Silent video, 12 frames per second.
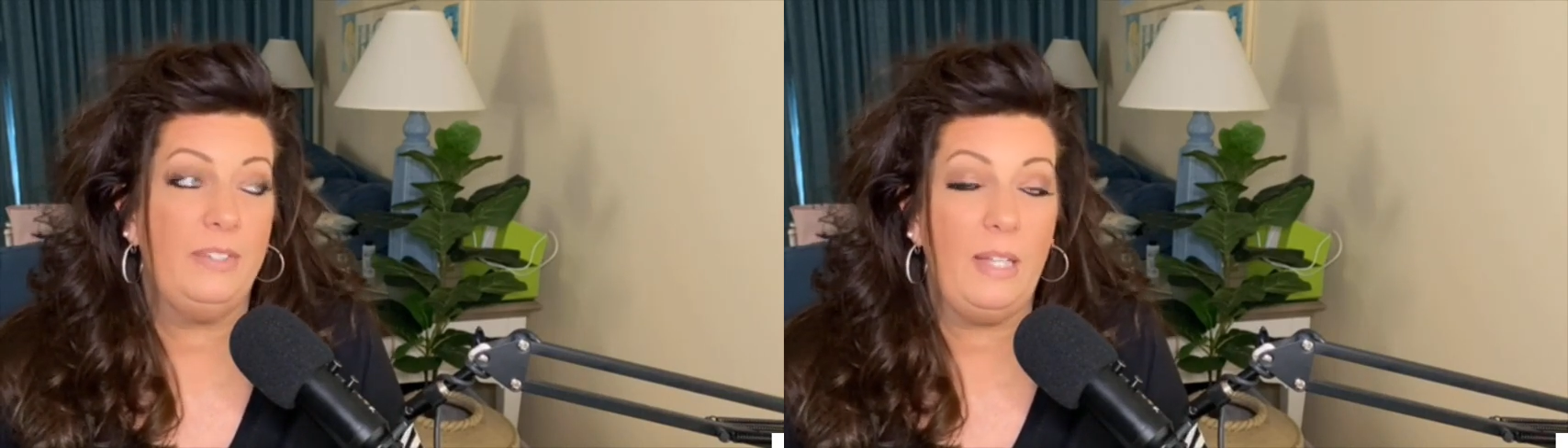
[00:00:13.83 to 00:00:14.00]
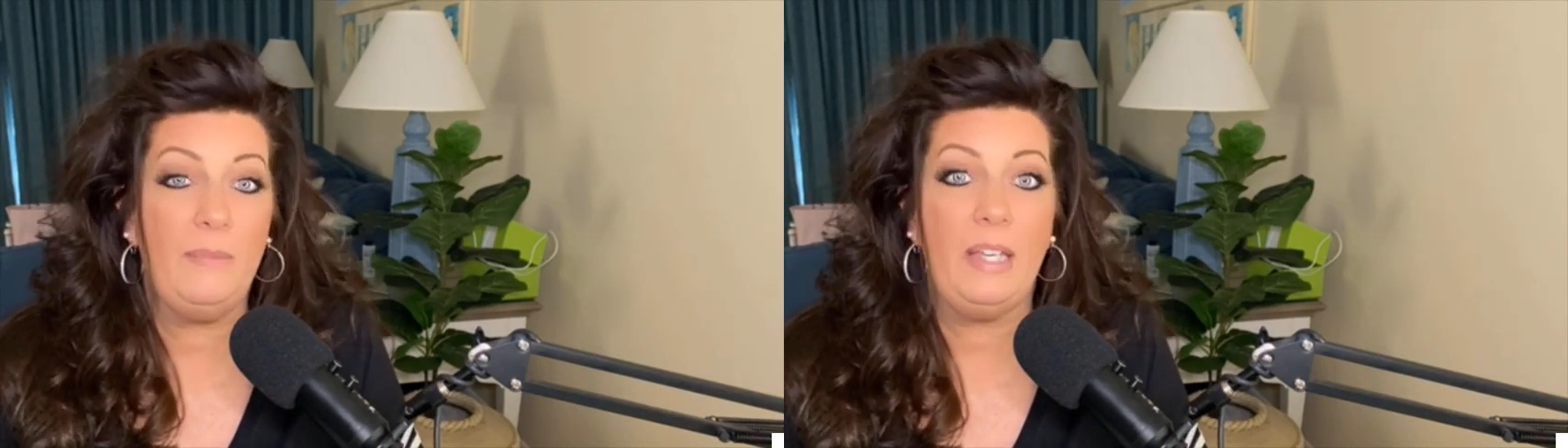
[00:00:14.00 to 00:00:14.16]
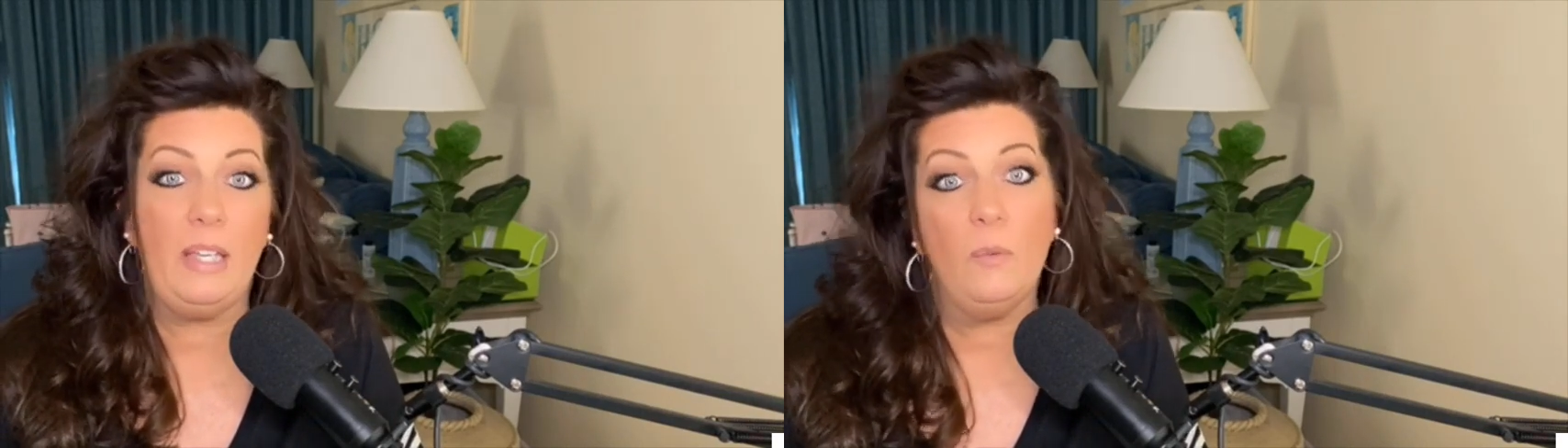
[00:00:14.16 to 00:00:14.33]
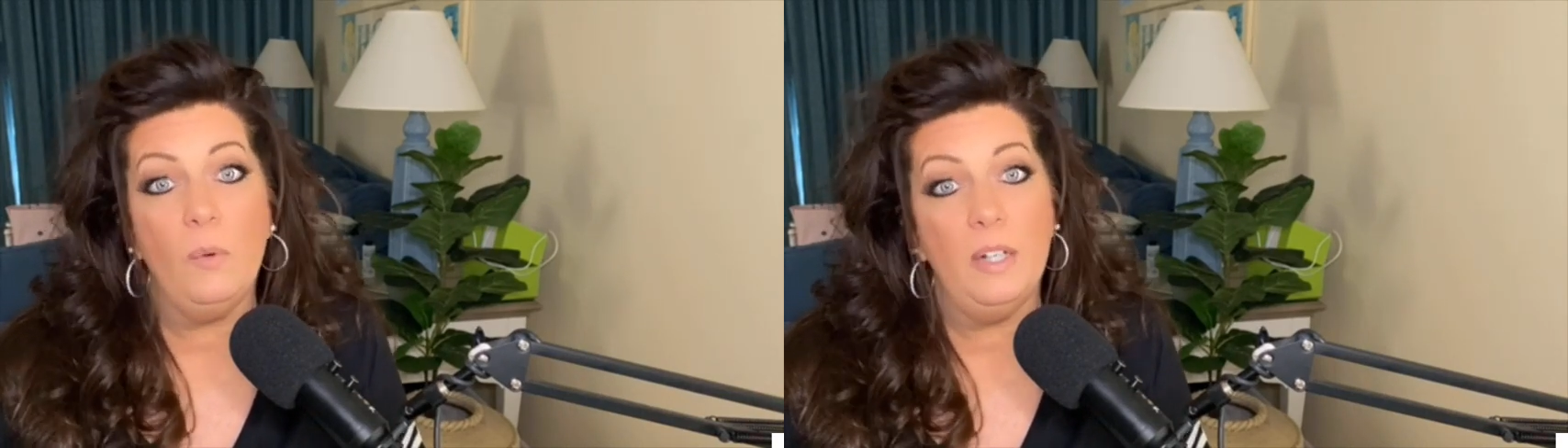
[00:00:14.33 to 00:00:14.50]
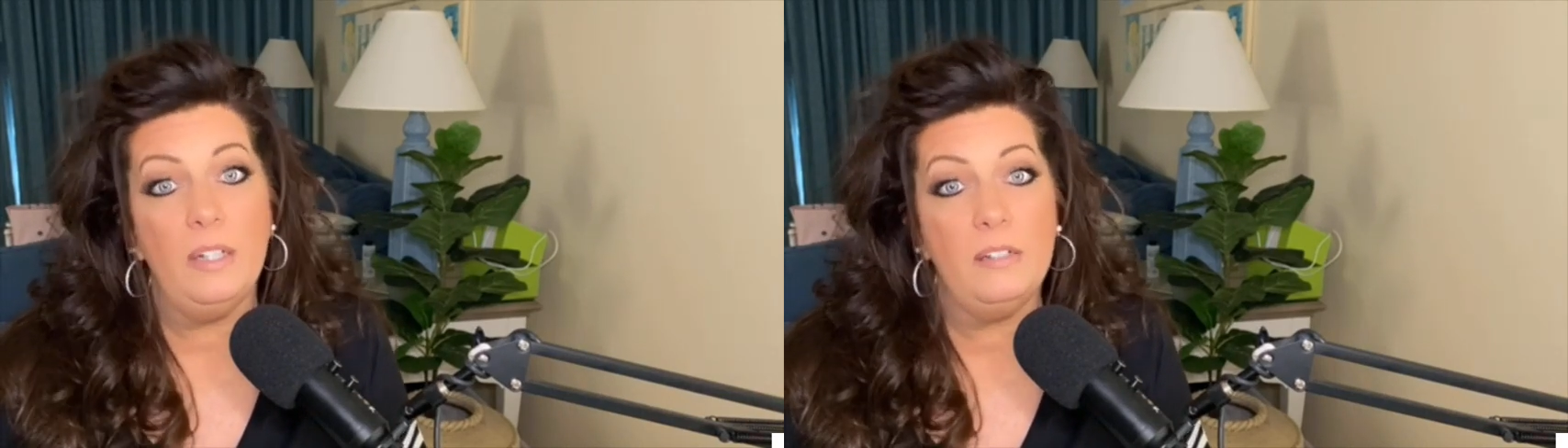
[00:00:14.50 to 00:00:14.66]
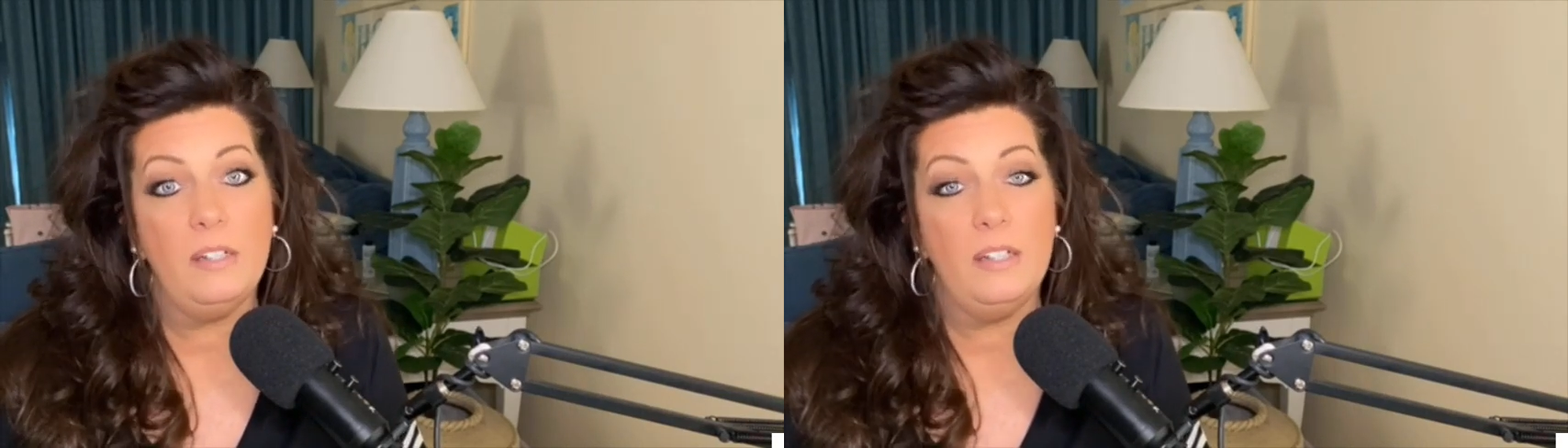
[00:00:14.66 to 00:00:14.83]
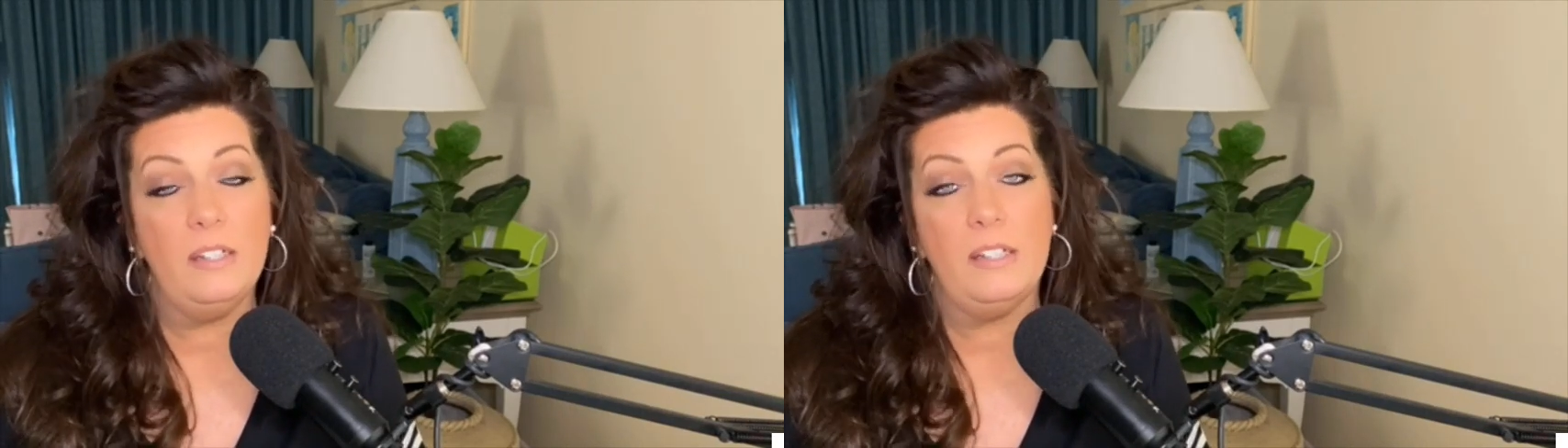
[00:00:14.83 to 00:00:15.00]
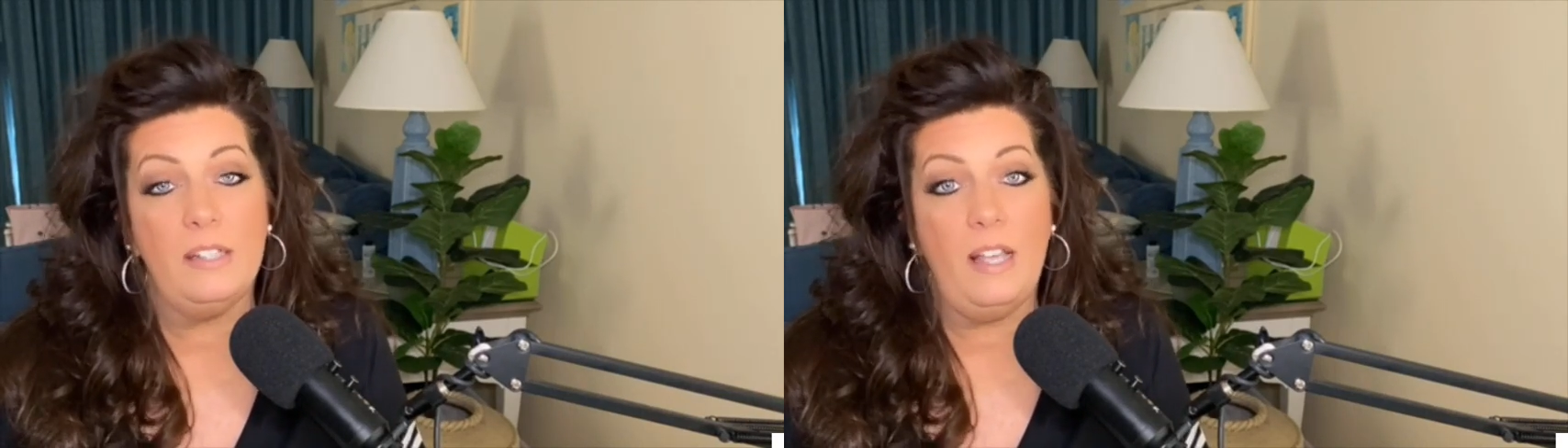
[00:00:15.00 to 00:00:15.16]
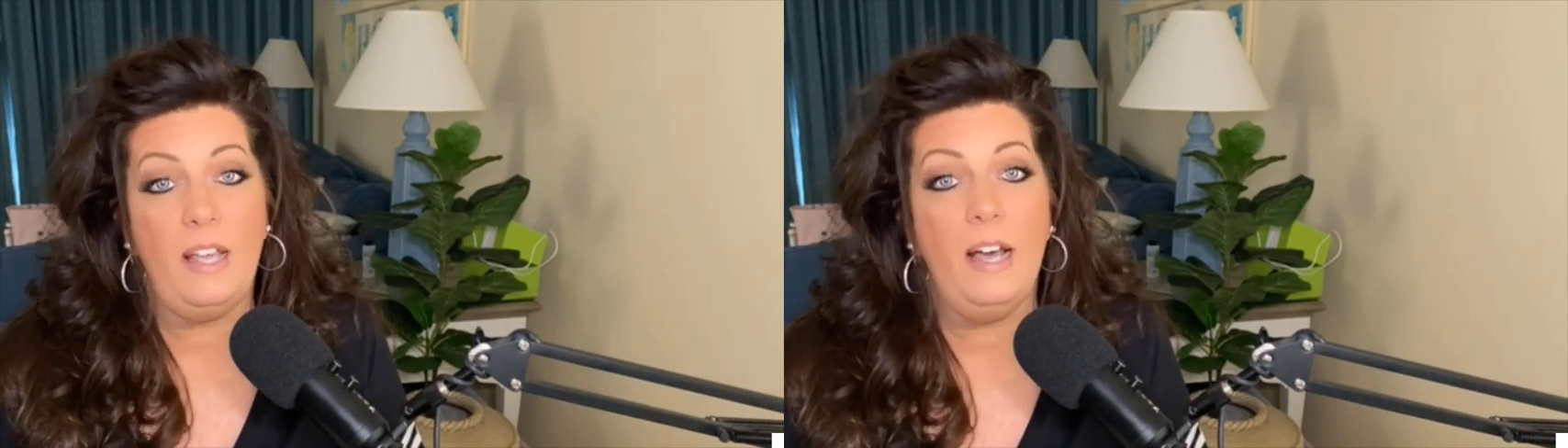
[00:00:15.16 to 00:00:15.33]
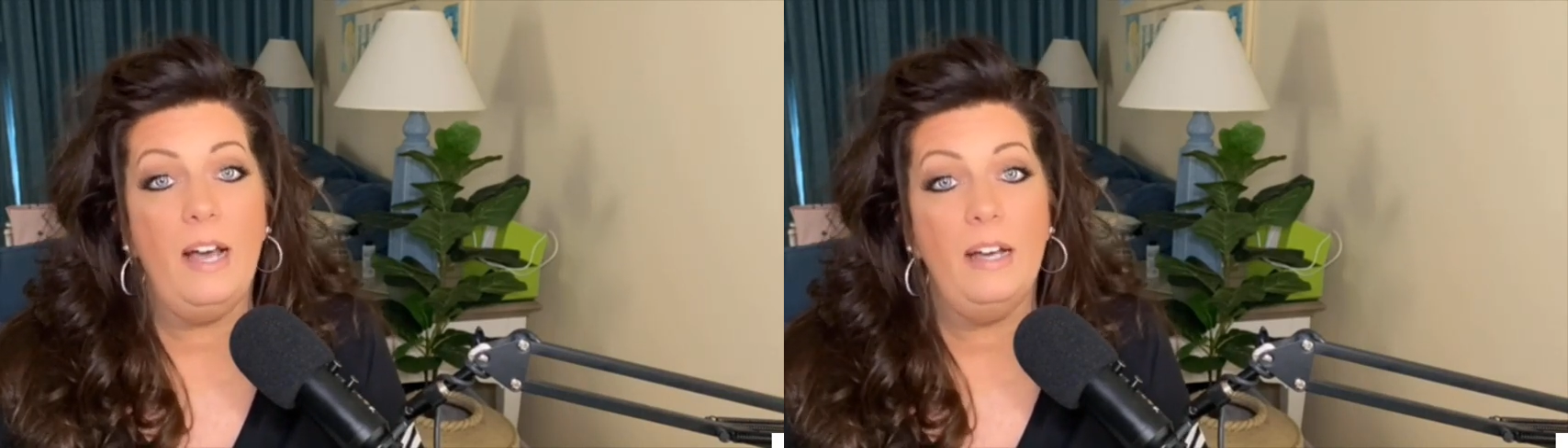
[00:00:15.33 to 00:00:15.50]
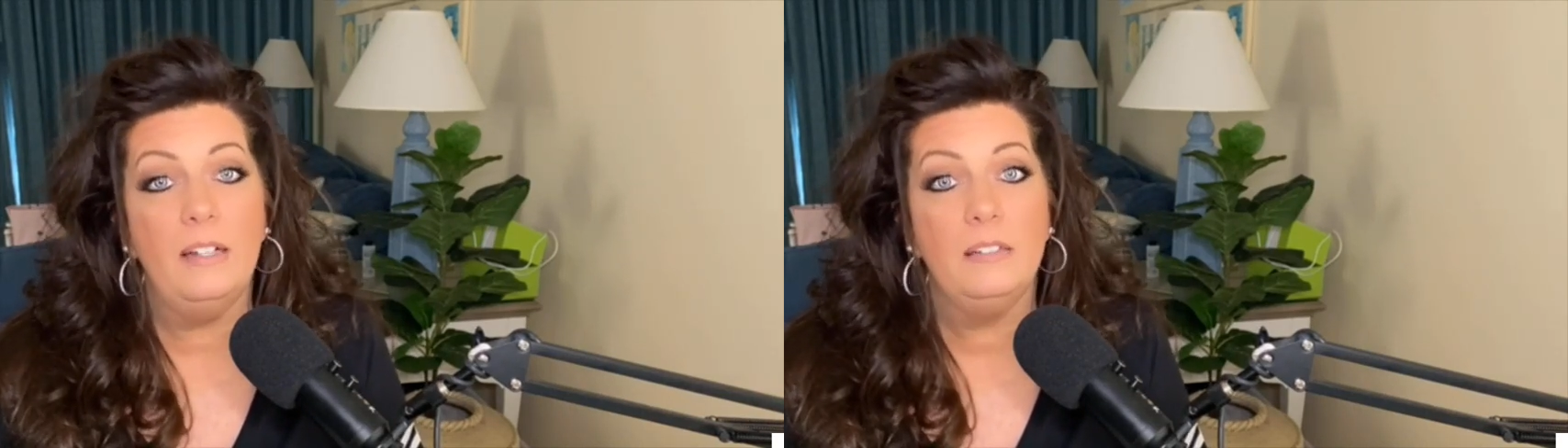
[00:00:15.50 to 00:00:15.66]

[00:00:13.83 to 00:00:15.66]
they make it one. They just say hi.